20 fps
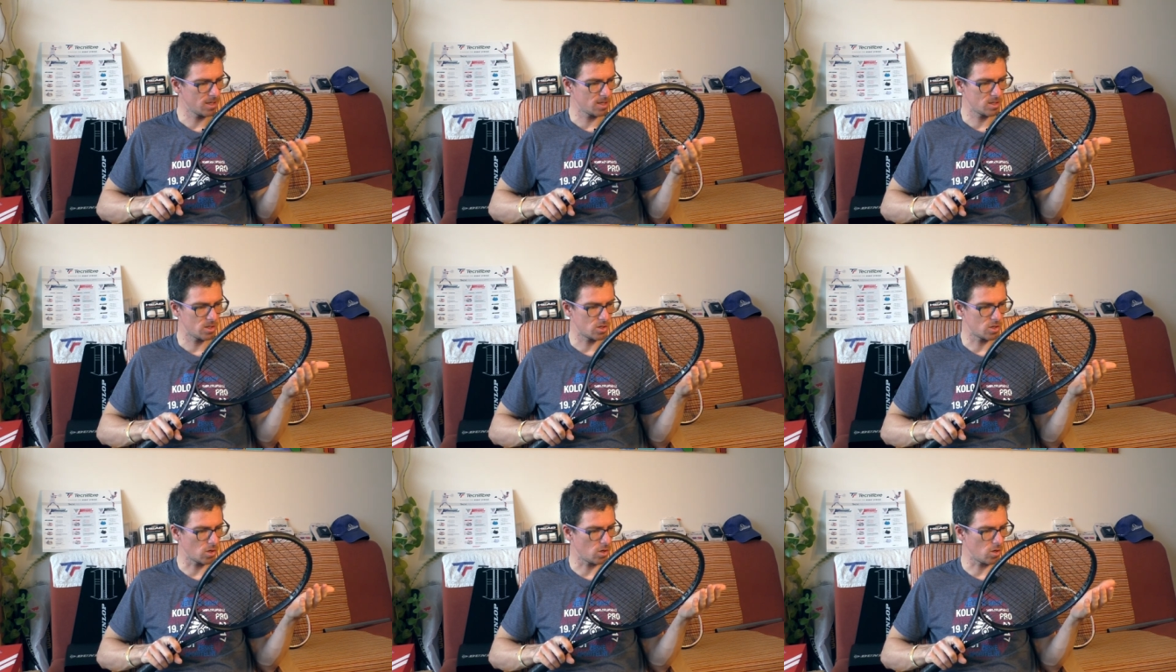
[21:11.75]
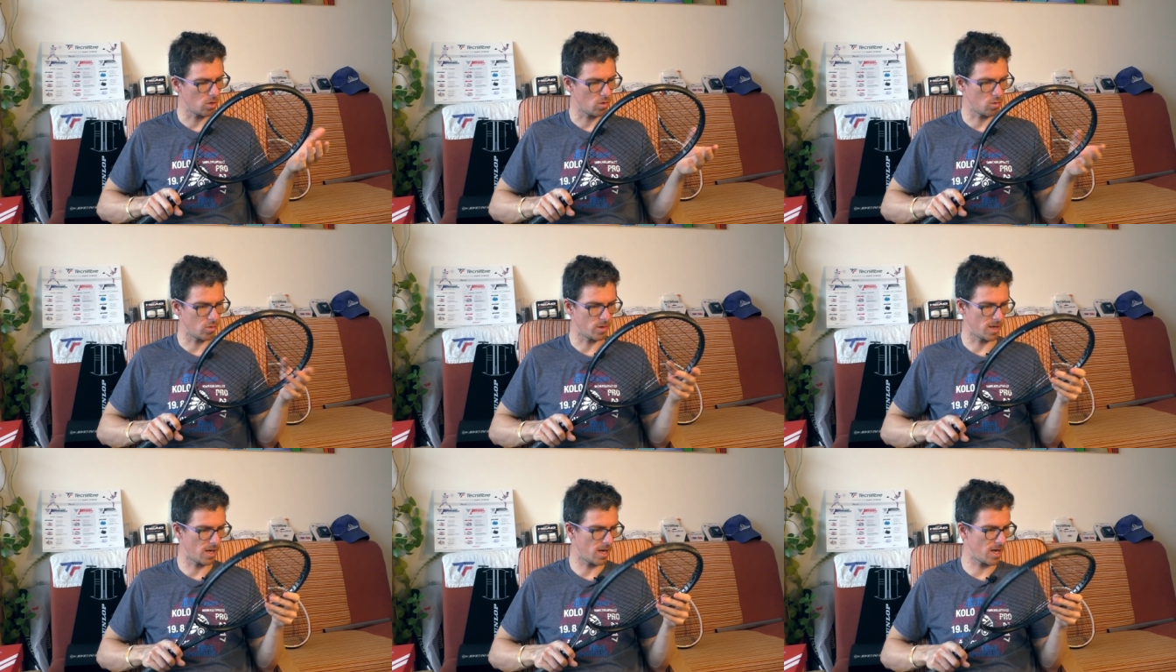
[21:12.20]

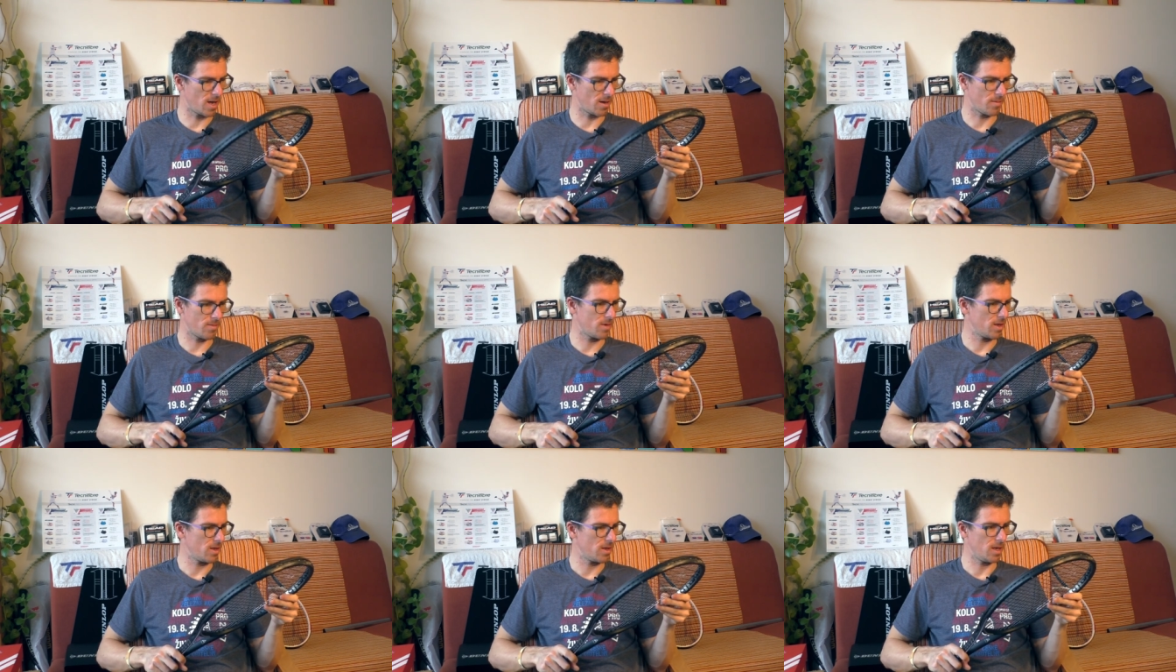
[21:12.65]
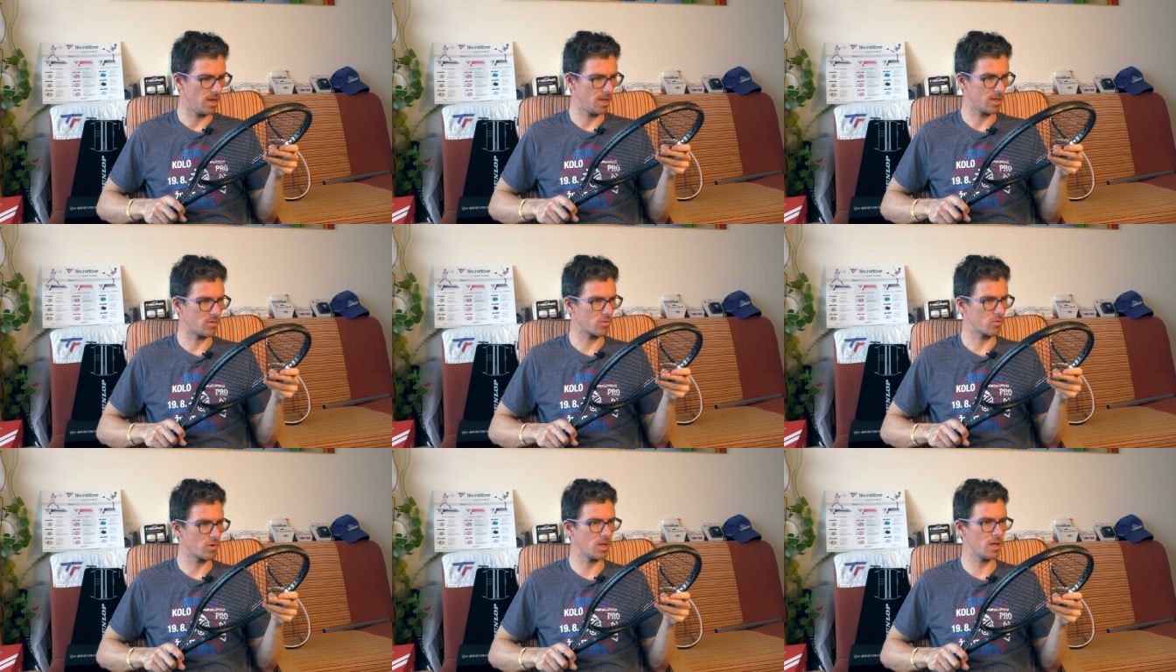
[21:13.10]
So yeah,
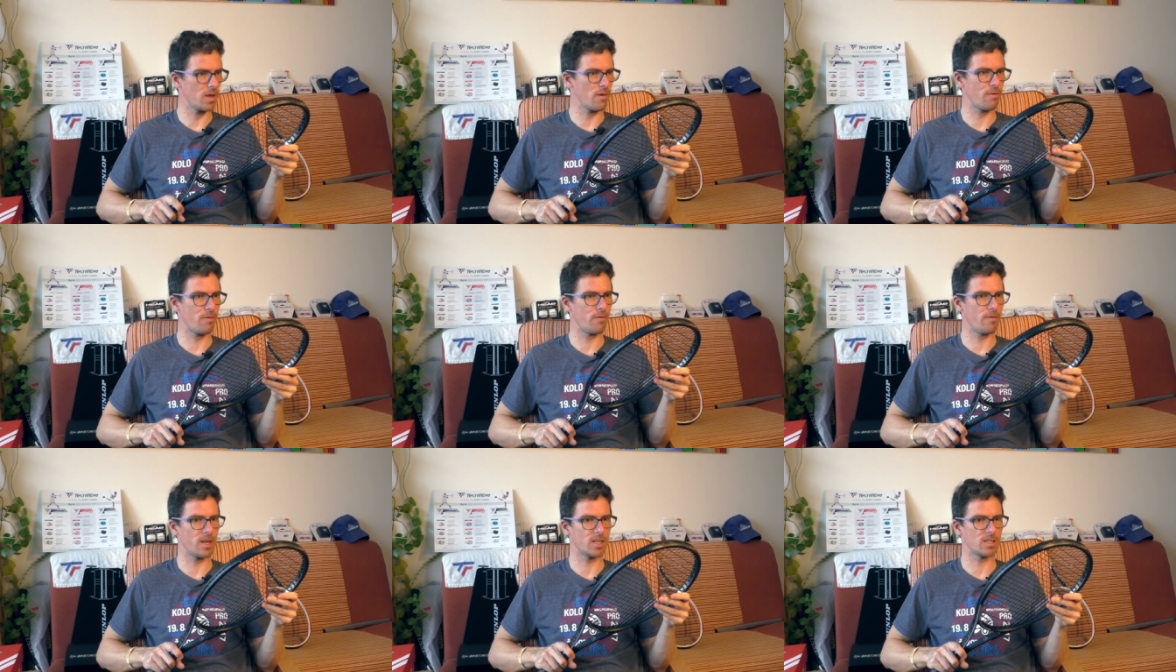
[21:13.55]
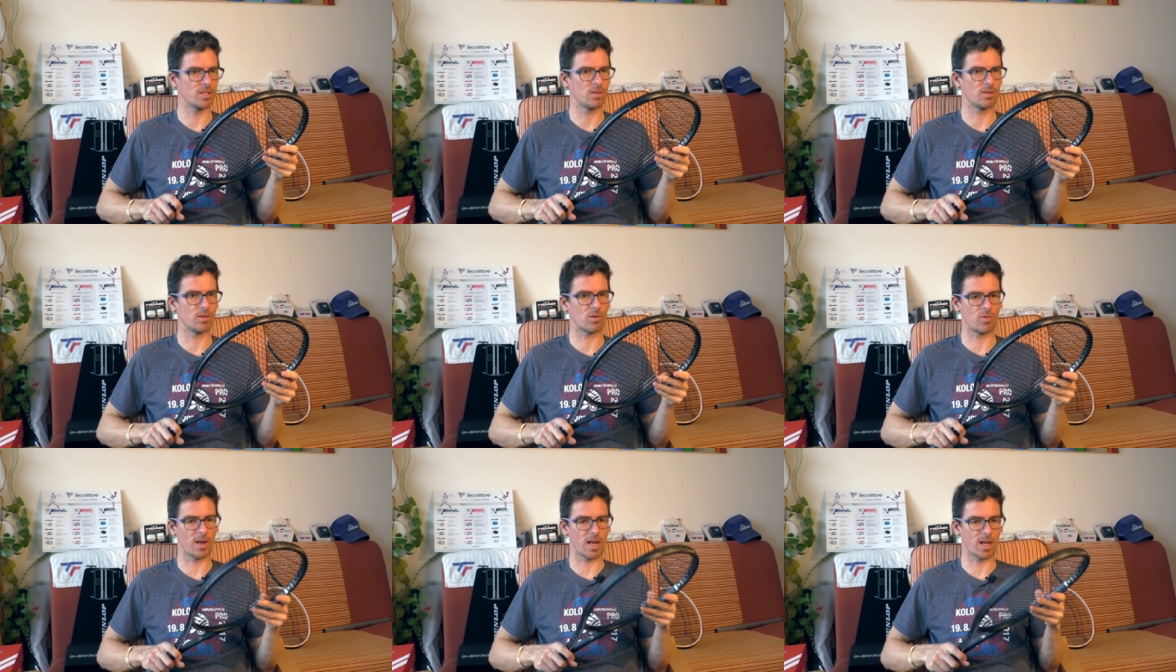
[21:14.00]
it really fits
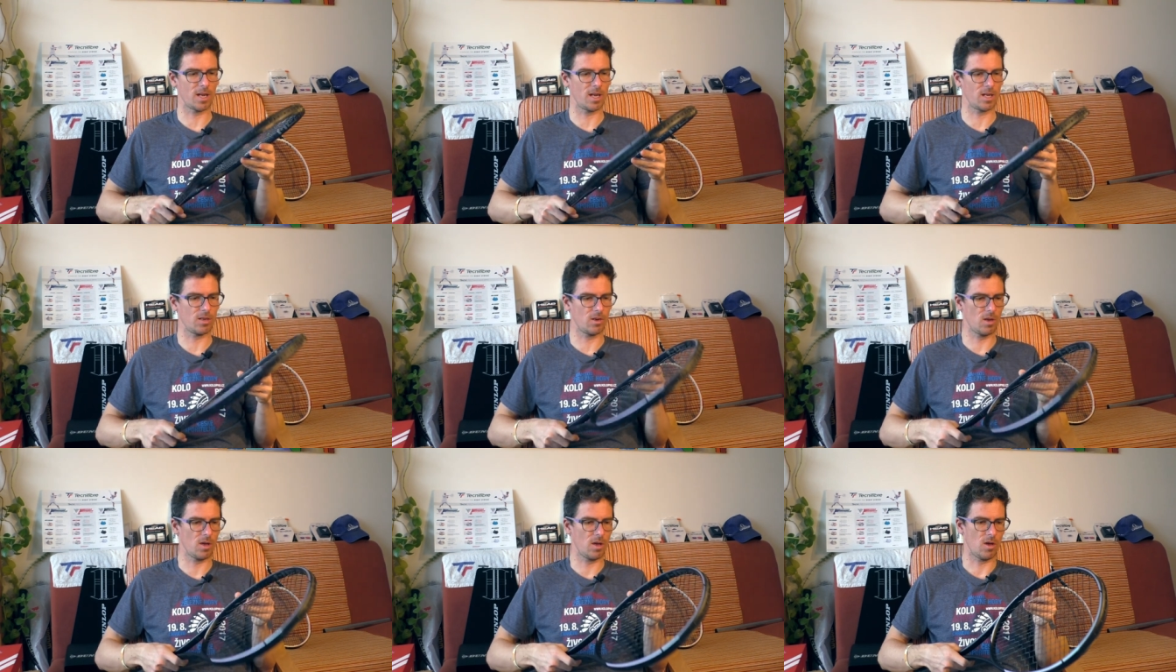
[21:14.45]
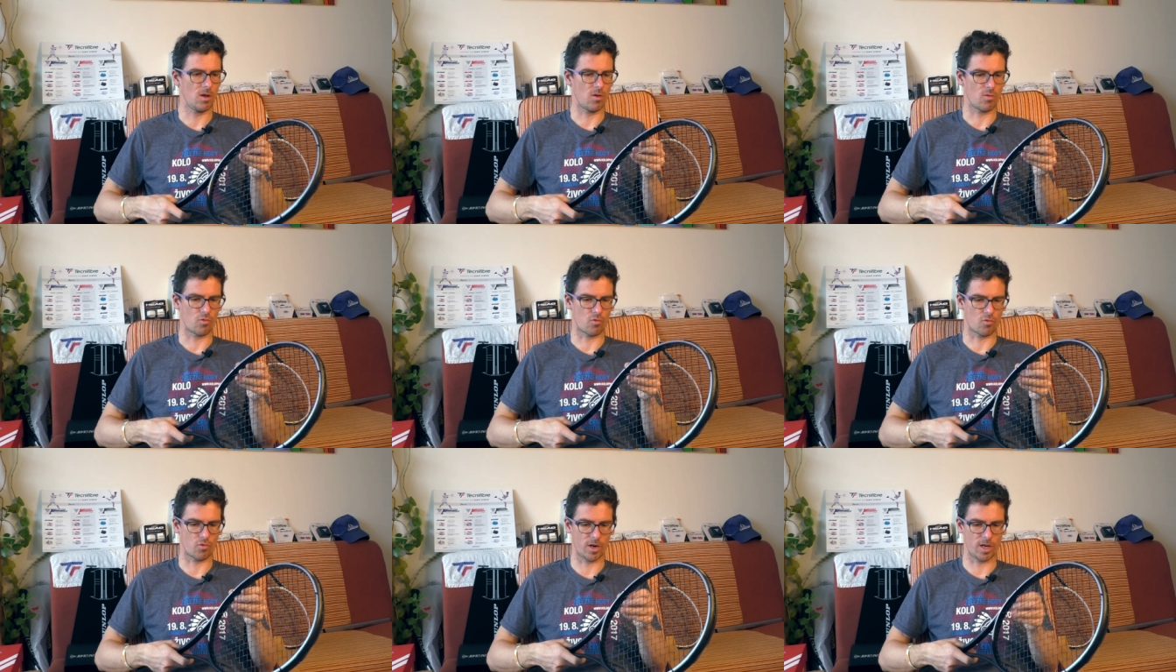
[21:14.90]
the record
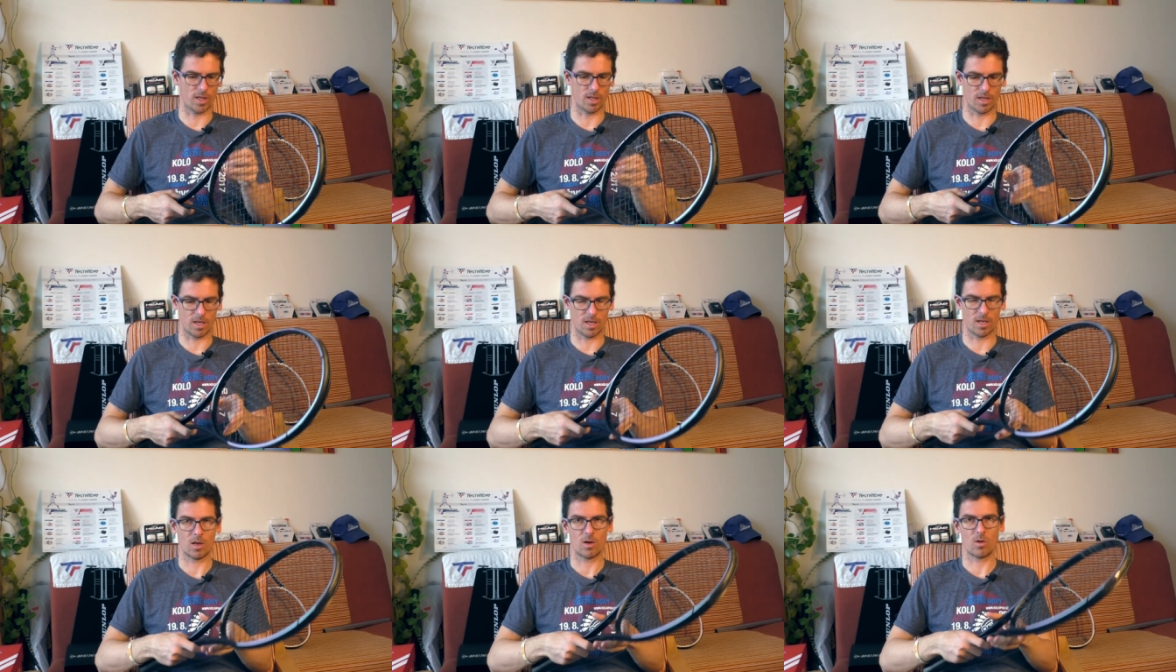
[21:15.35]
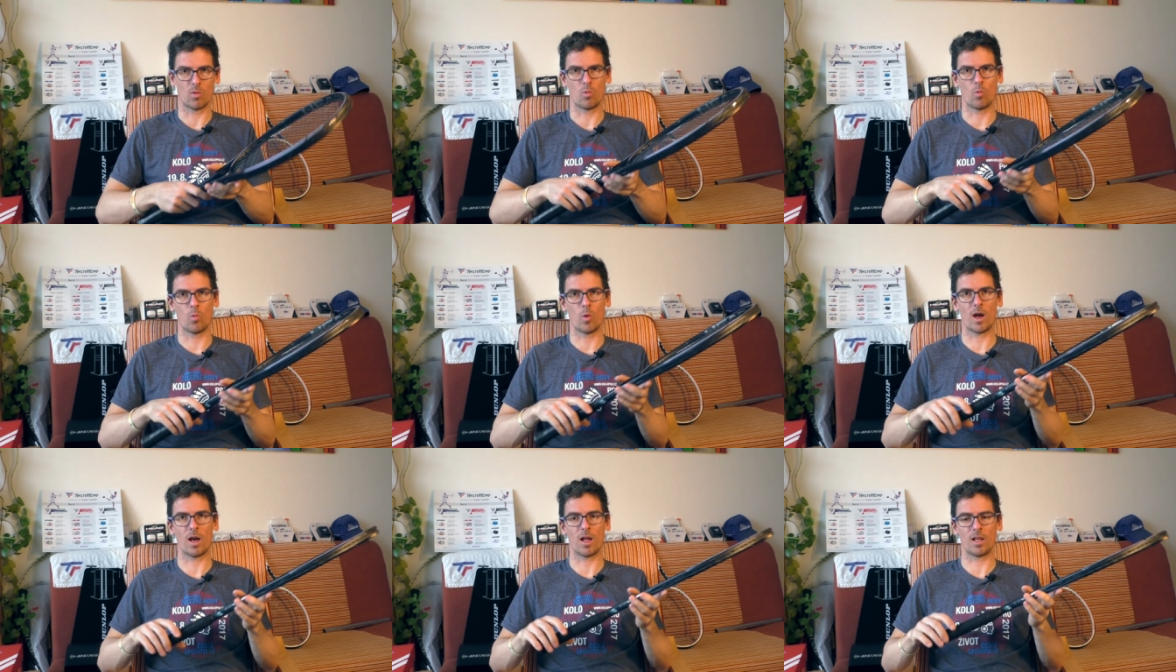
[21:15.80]
really
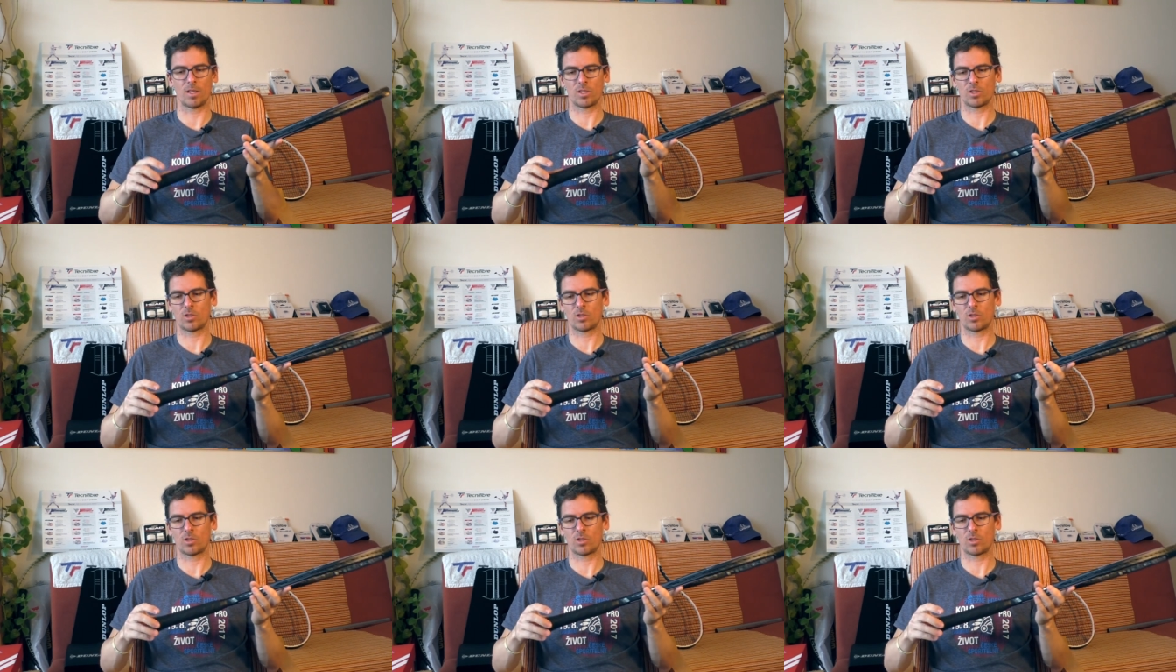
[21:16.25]
well.